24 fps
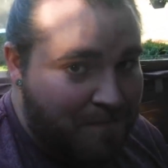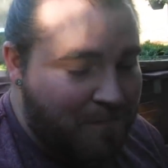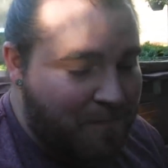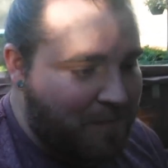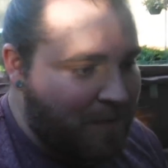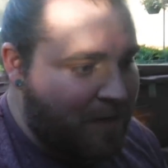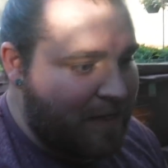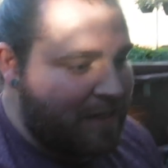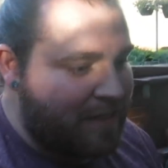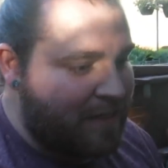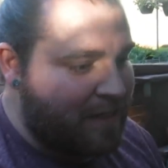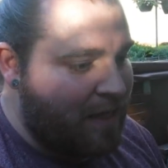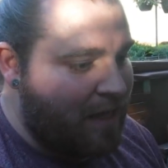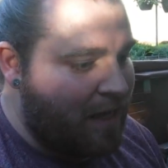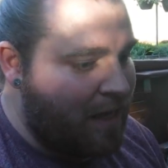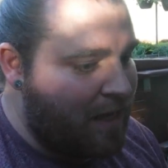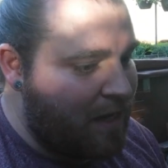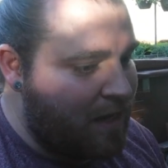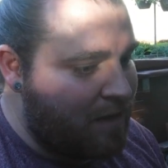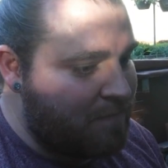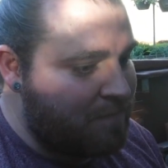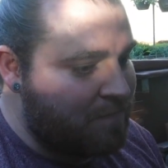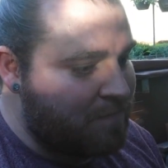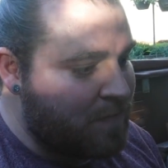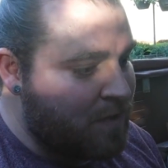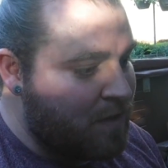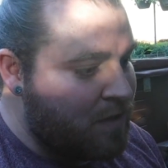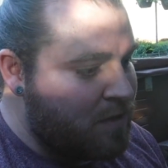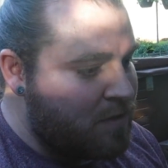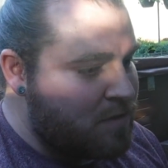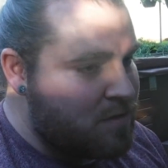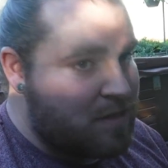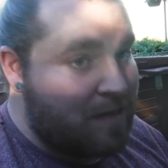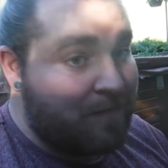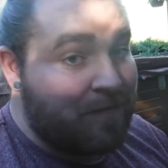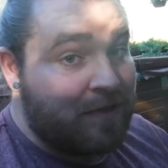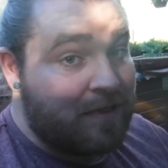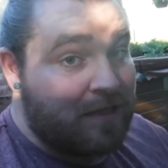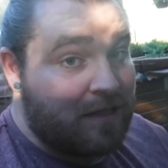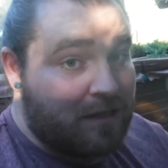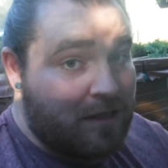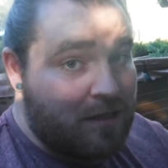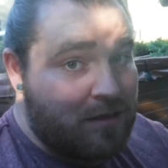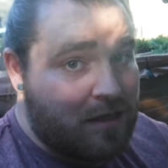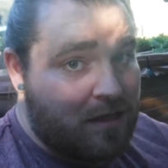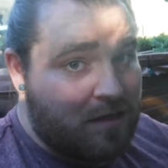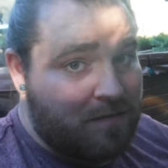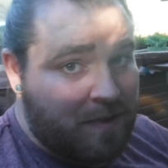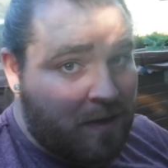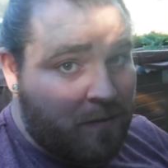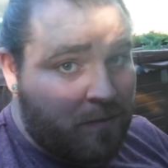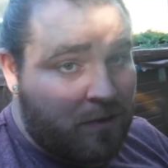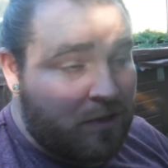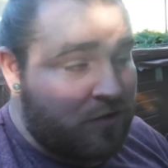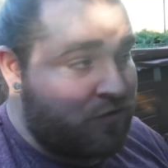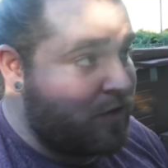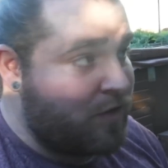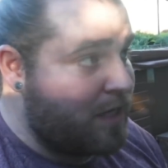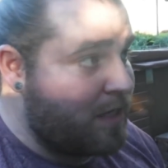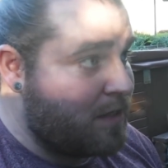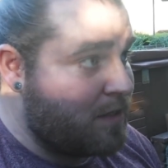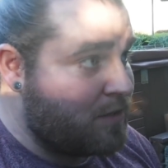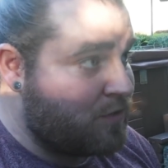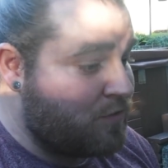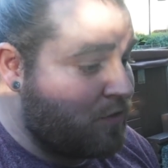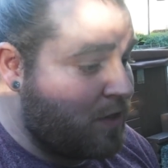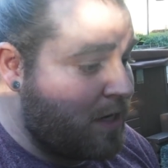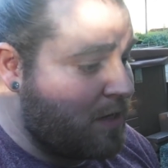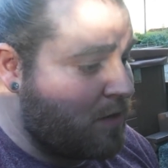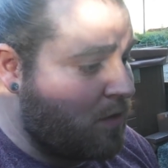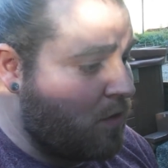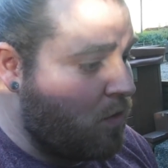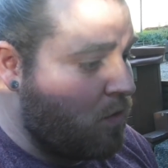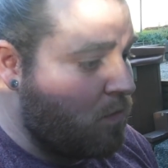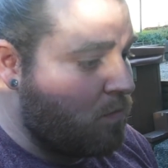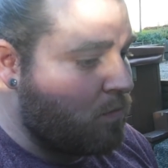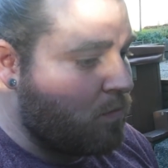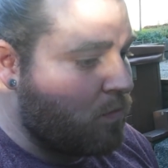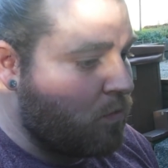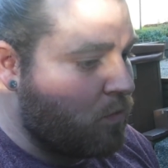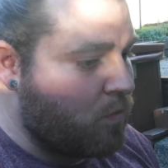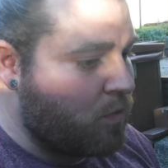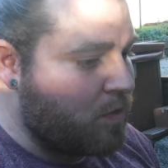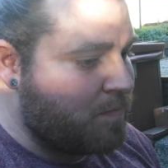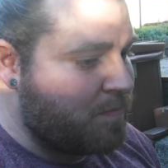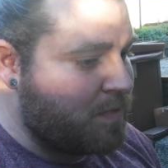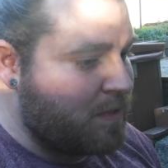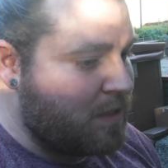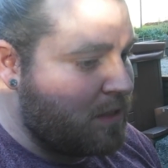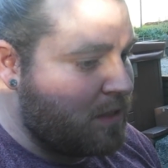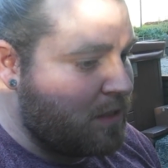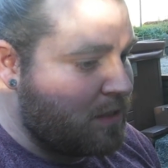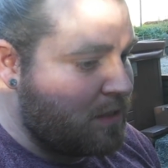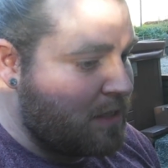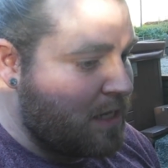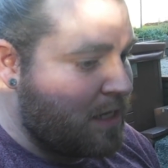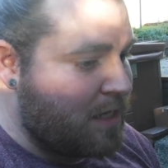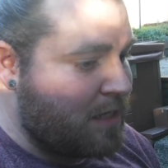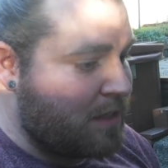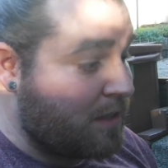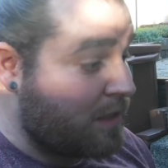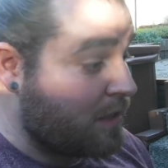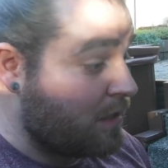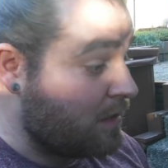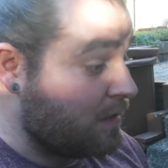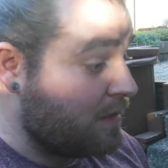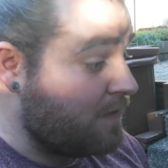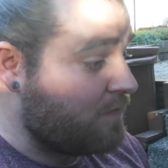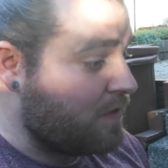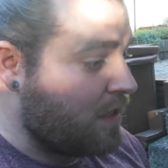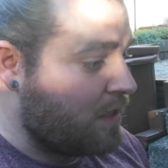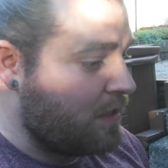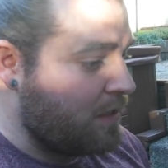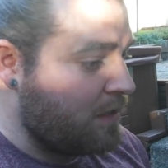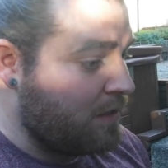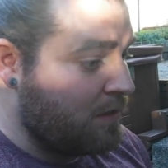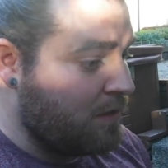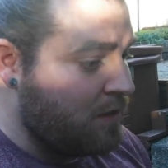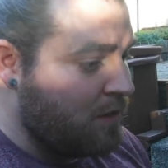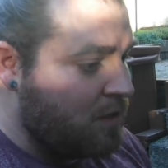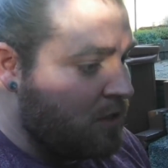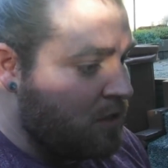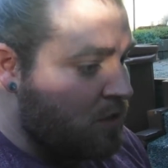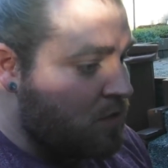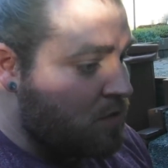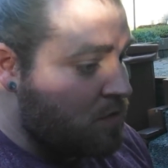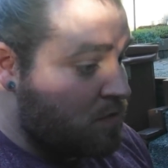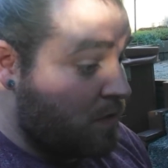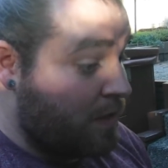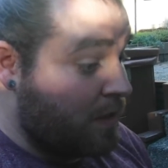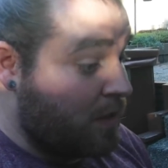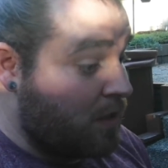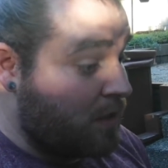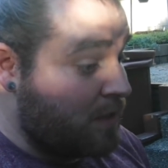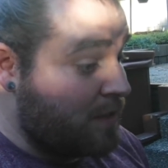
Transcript: but something that these guys might want to try at home would be taking like a leaf cutting. So like on a